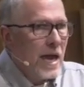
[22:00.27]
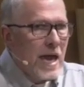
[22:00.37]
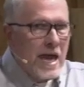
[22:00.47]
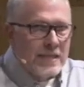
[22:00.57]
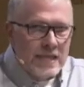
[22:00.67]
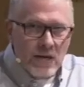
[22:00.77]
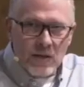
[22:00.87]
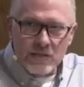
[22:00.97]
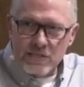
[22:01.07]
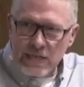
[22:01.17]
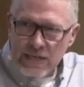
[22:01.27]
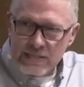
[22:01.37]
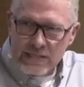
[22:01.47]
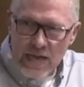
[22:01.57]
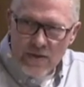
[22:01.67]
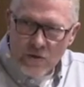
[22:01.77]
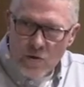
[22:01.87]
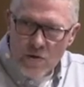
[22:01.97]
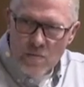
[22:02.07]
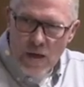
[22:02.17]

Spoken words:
And then all of a sudden I see out of the corner of my